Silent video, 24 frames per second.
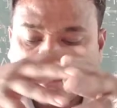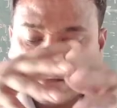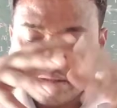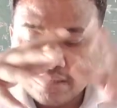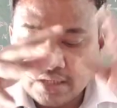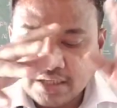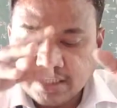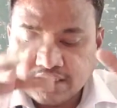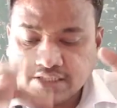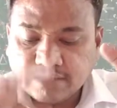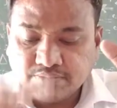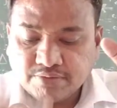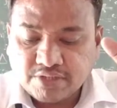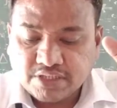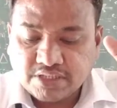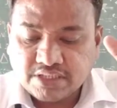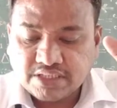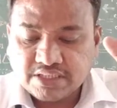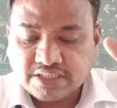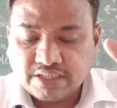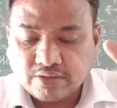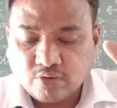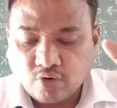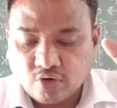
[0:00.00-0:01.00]
Third assumption
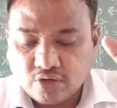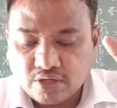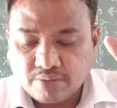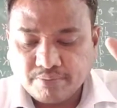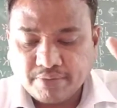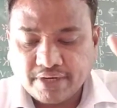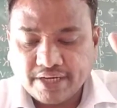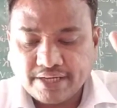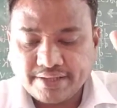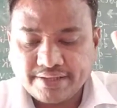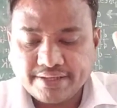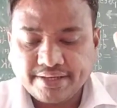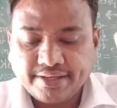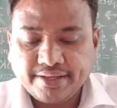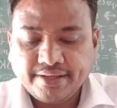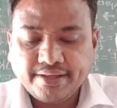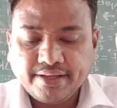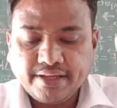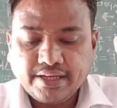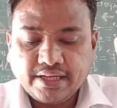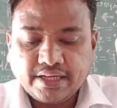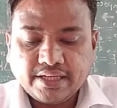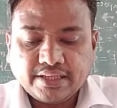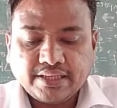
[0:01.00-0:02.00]
is the quantum mechanical theory.
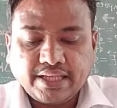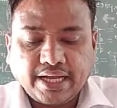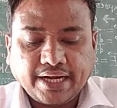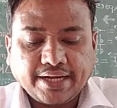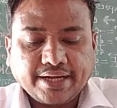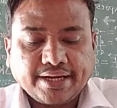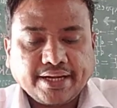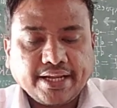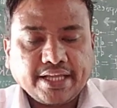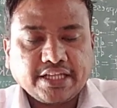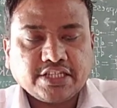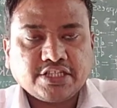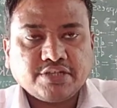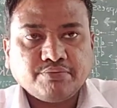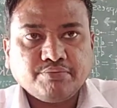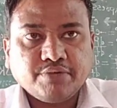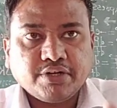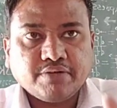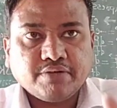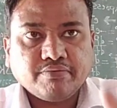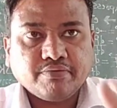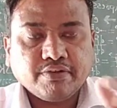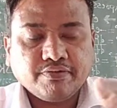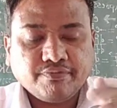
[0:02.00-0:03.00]
The attraction
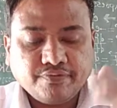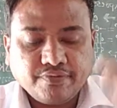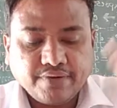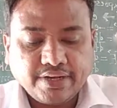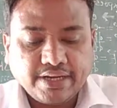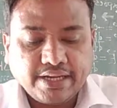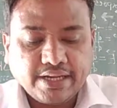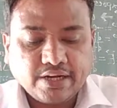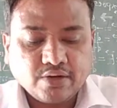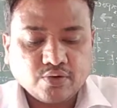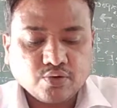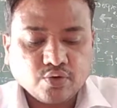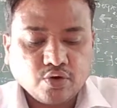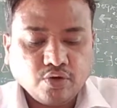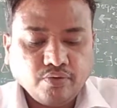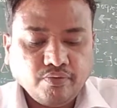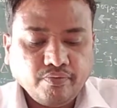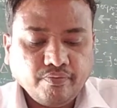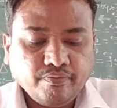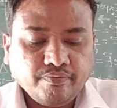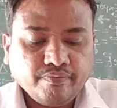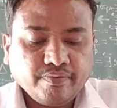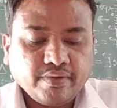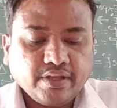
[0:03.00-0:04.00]
between the free
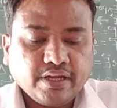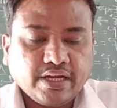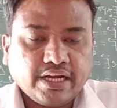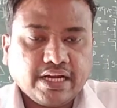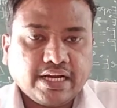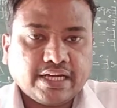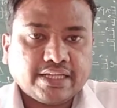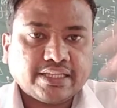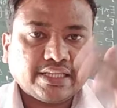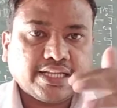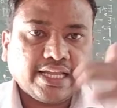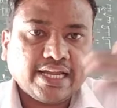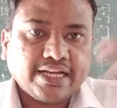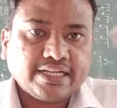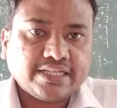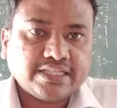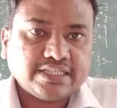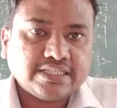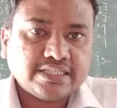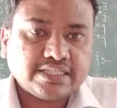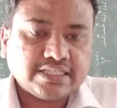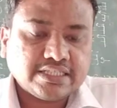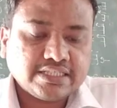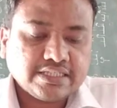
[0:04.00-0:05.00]
electron and the
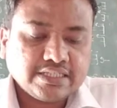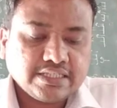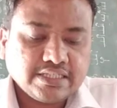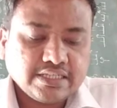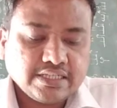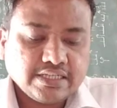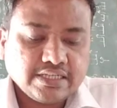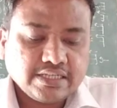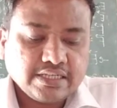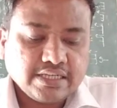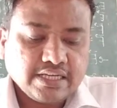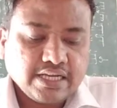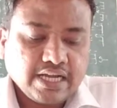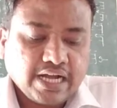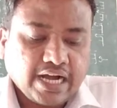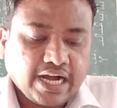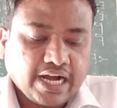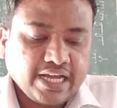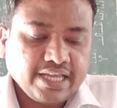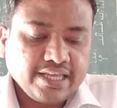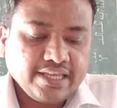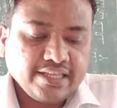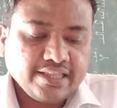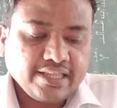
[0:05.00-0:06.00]
lattice
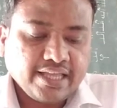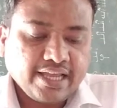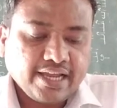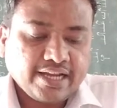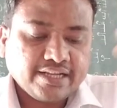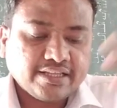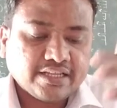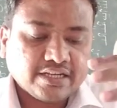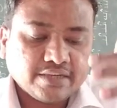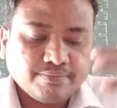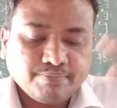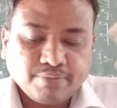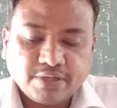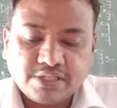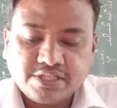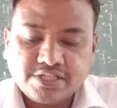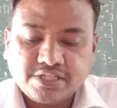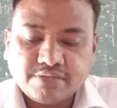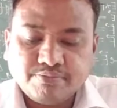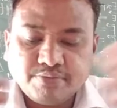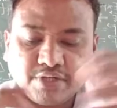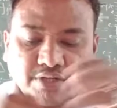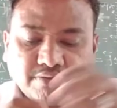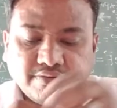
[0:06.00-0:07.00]
ion and the
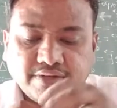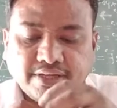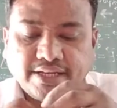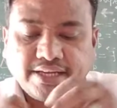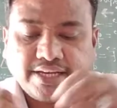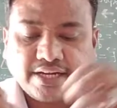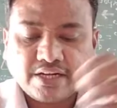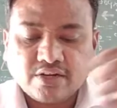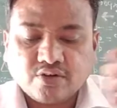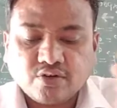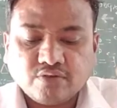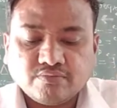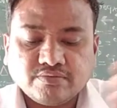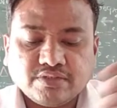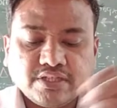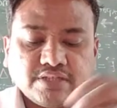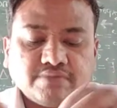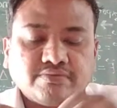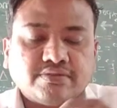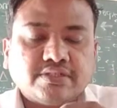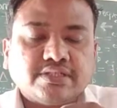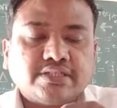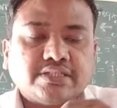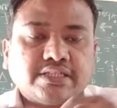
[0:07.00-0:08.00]
repulsion between the electron
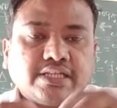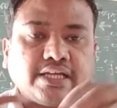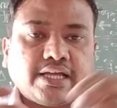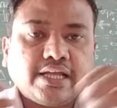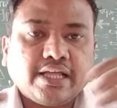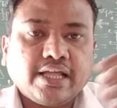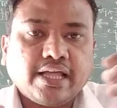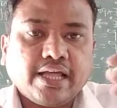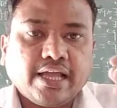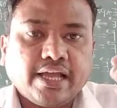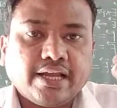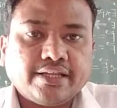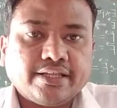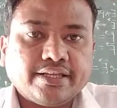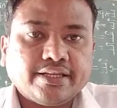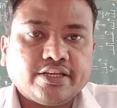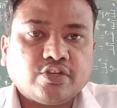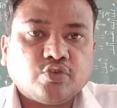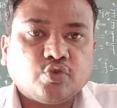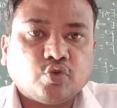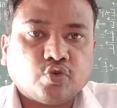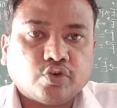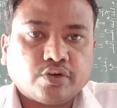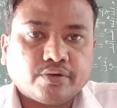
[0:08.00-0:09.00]
themselves and
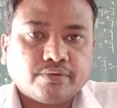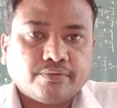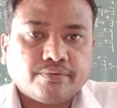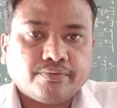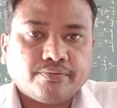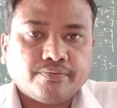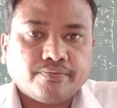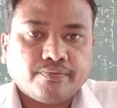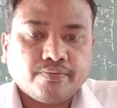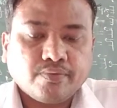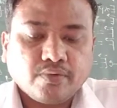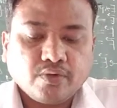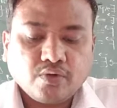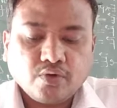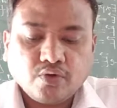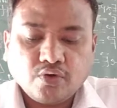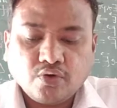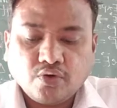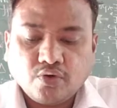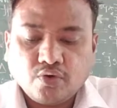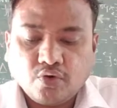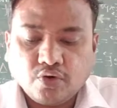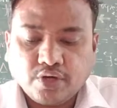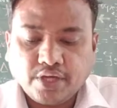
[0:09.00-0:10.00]
ignored.
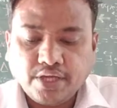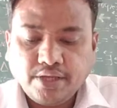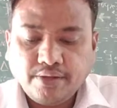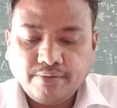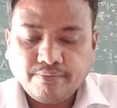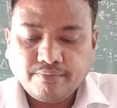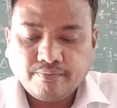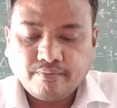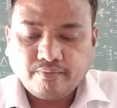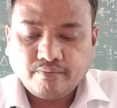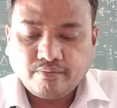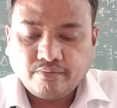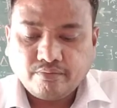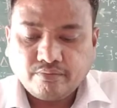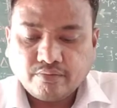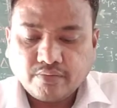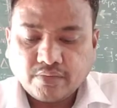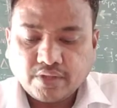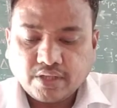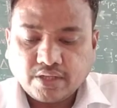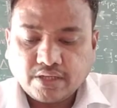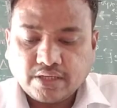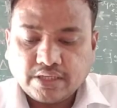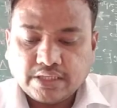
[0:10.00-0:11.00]
Okay.
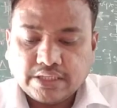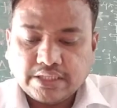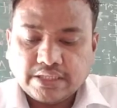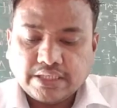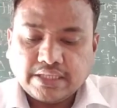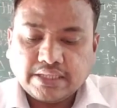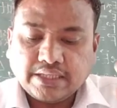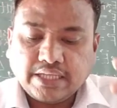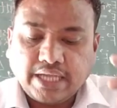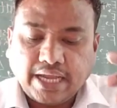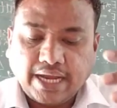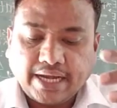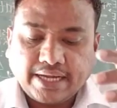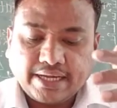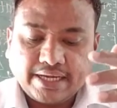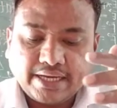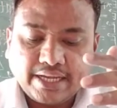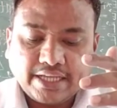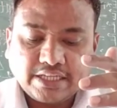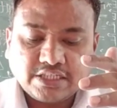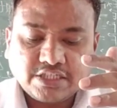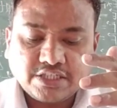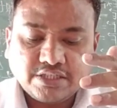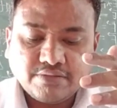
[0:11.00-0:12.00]
The
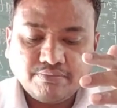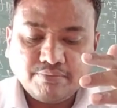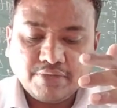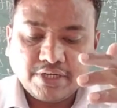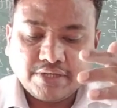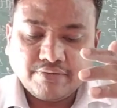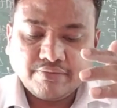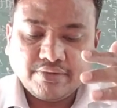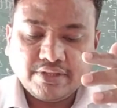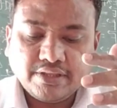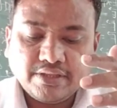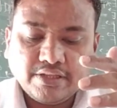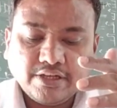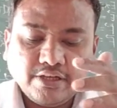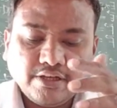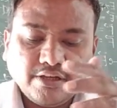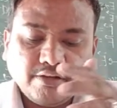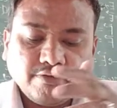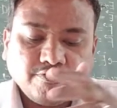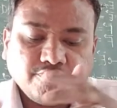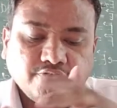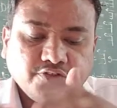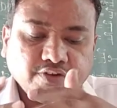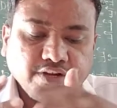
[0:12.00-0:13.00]
attraction between the
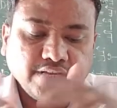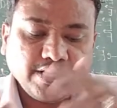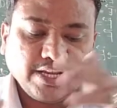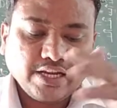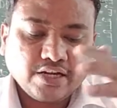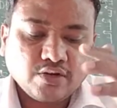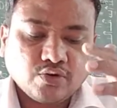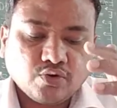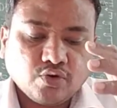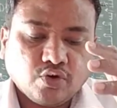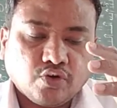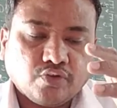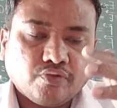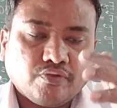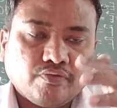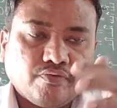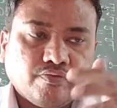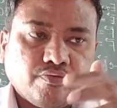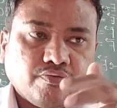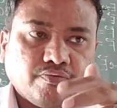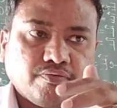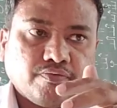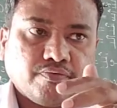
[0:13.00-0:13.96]
free electron